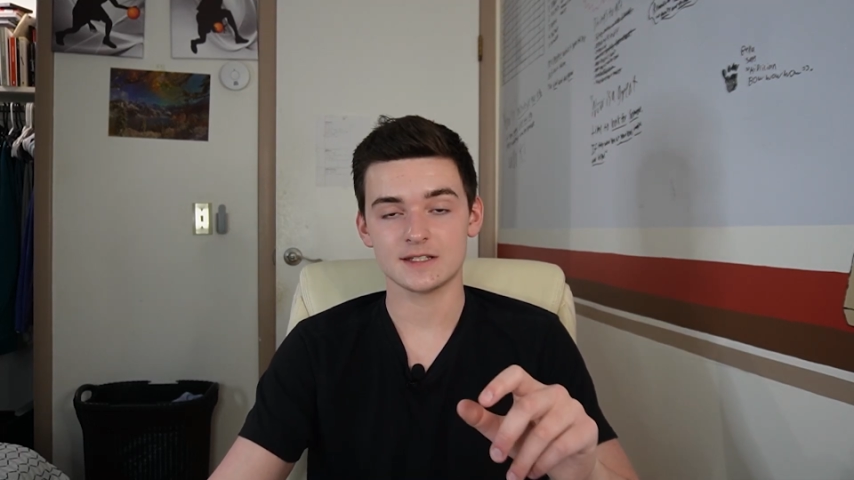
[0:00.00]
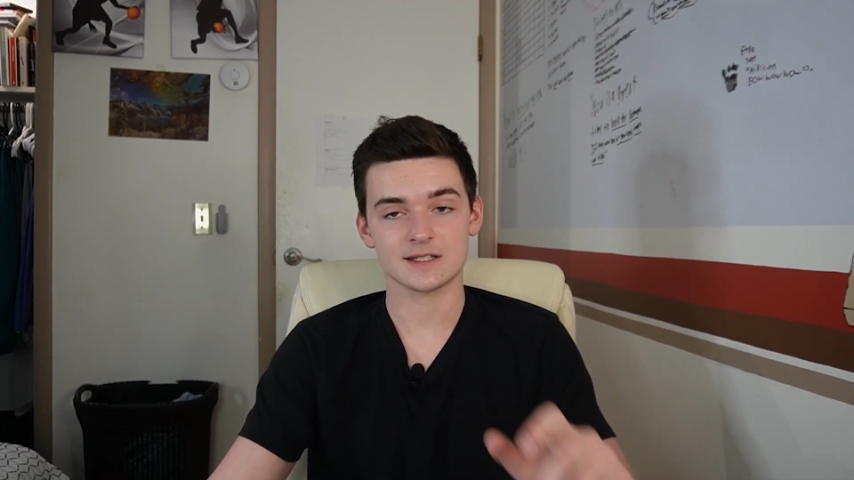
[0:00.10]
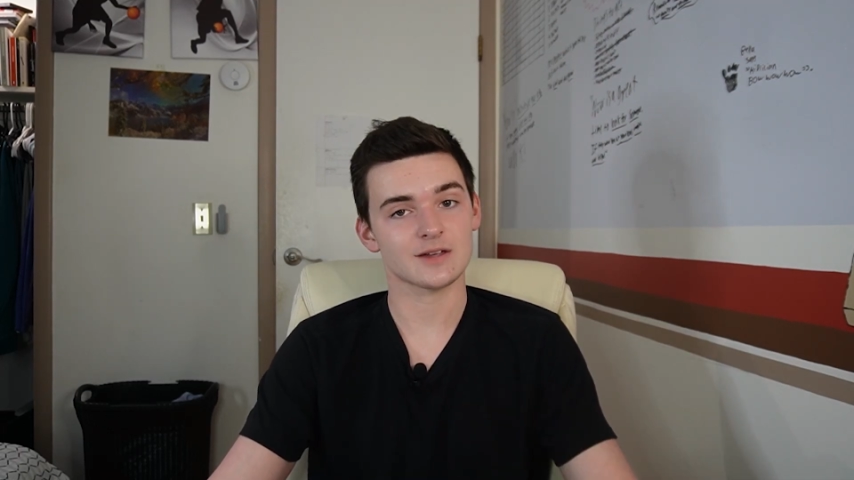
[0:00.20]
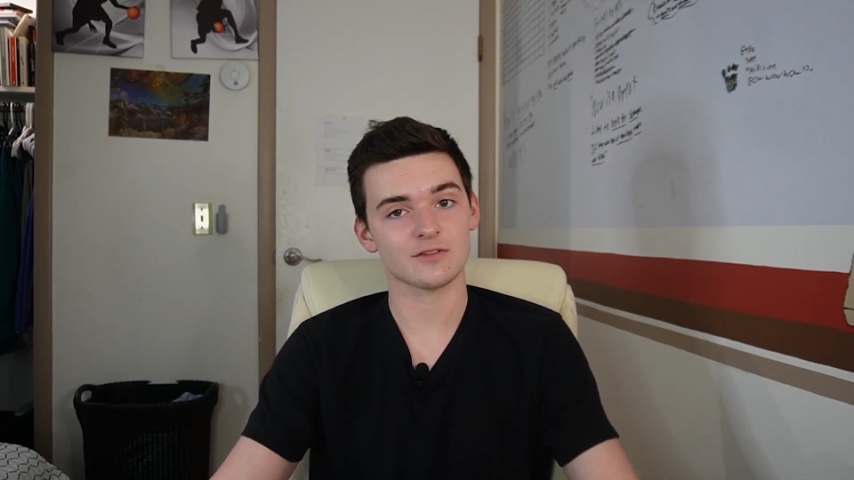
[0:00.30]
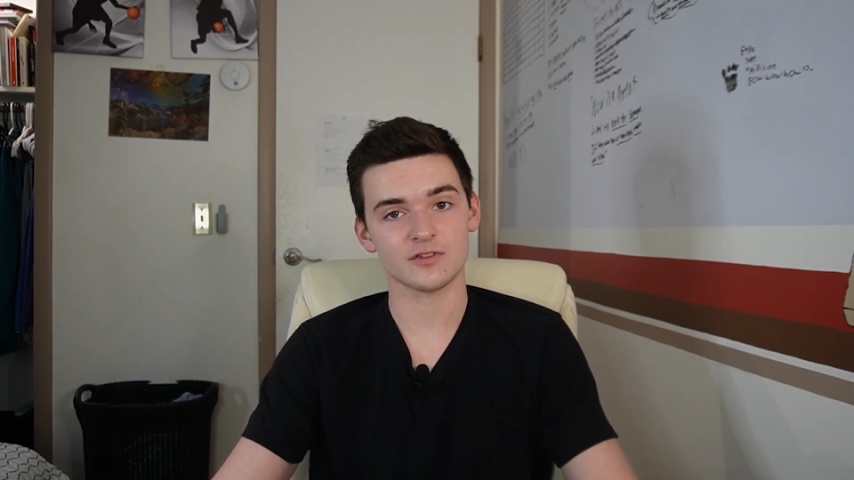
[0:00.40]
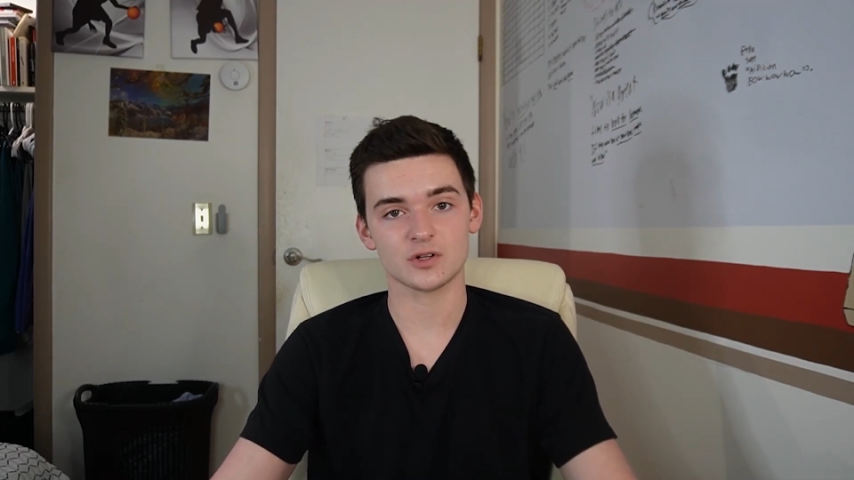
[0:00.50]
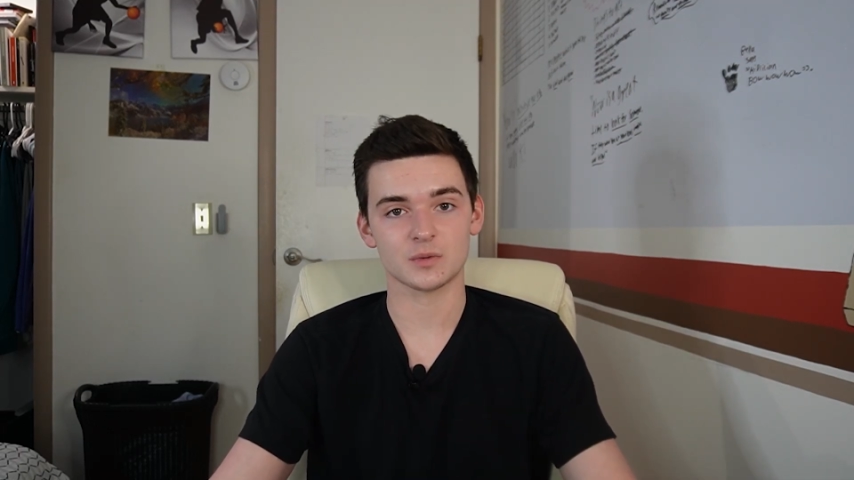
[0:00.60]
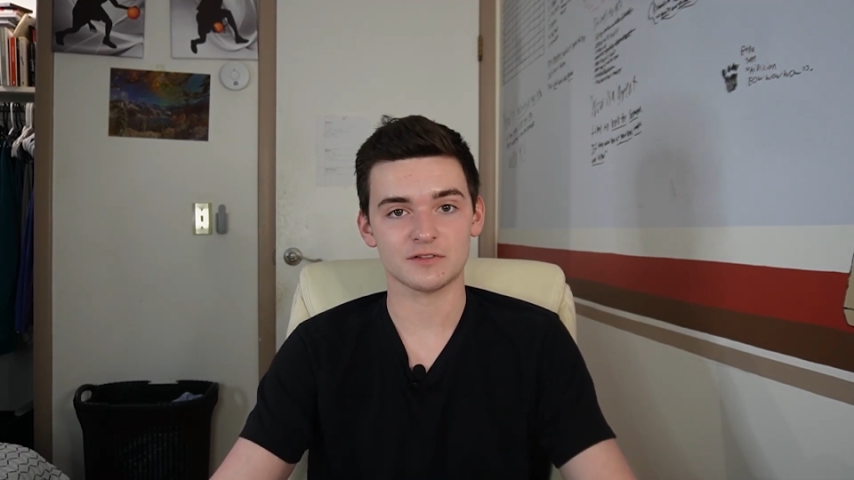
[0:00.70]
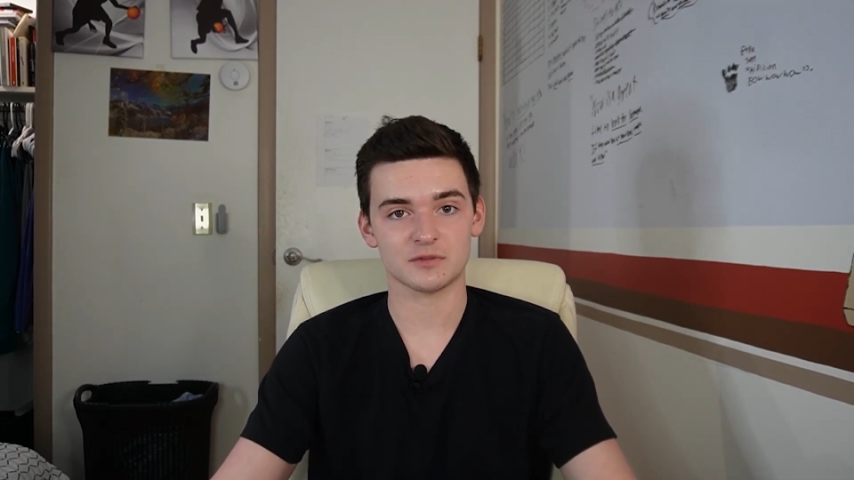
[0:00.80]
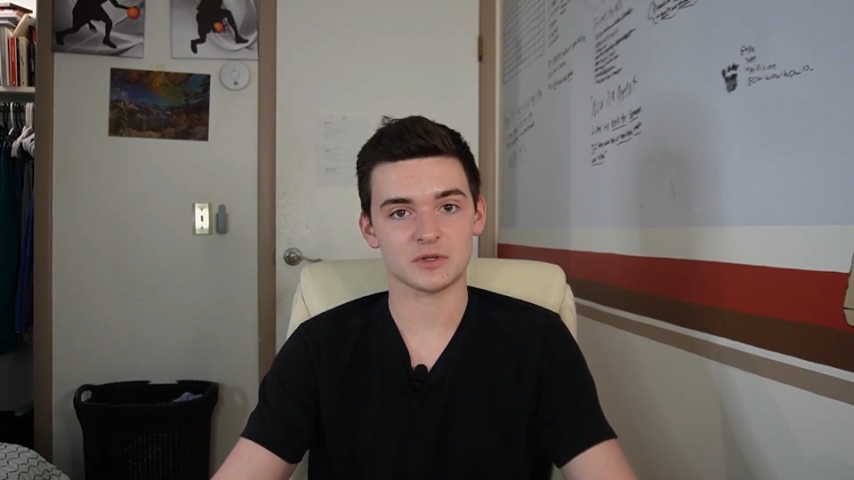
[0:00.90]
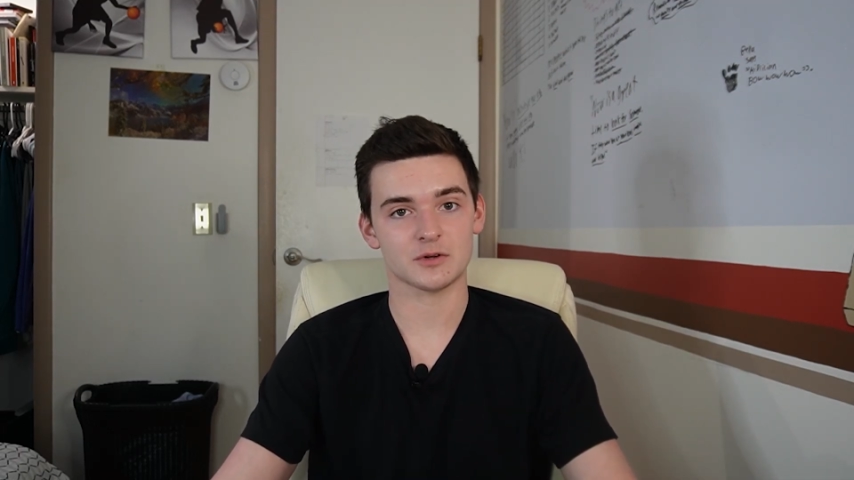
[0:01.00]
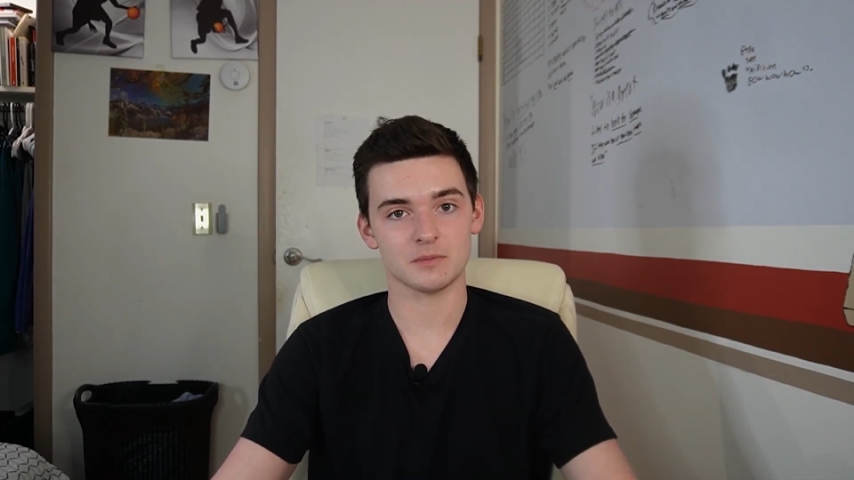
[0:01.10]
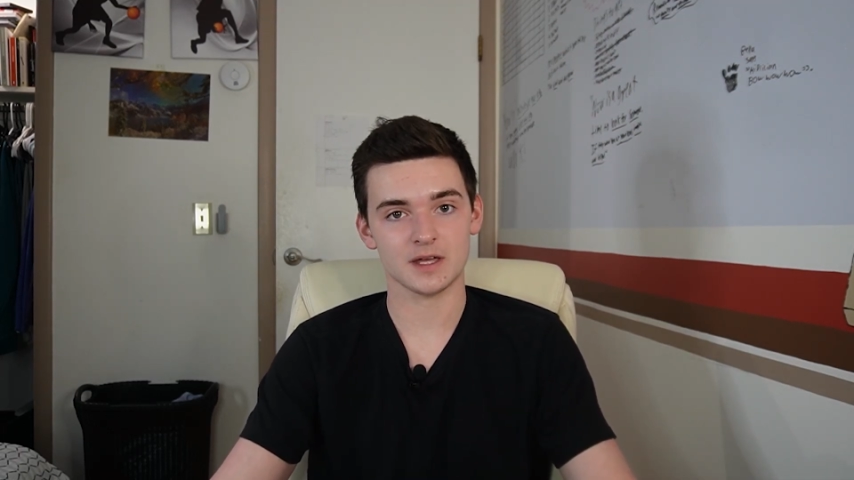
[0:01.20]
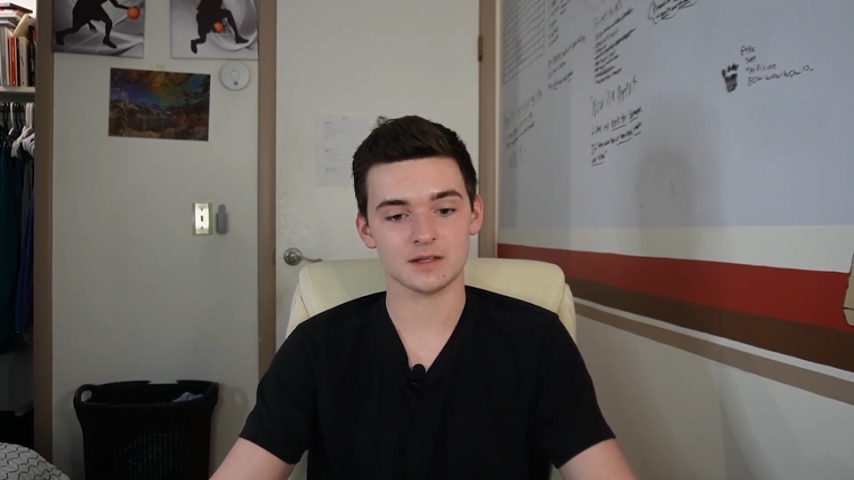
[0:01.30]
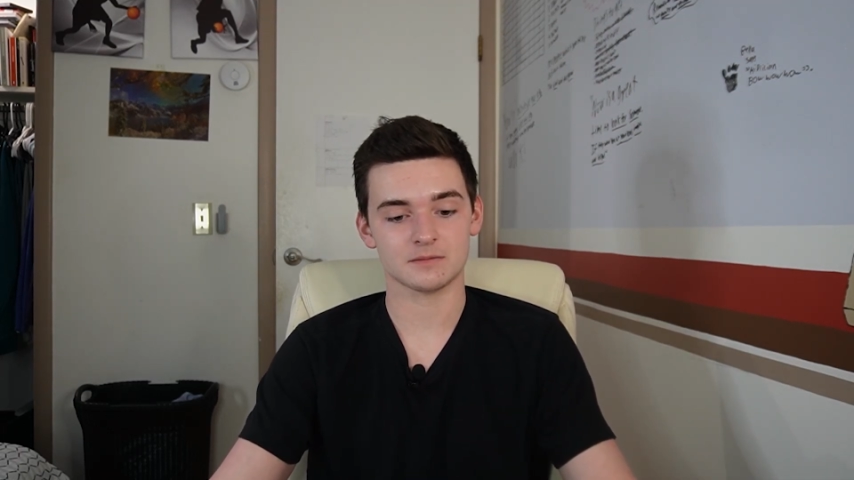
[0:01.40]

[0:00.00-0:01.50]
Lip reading: is get your phone away from you in bed.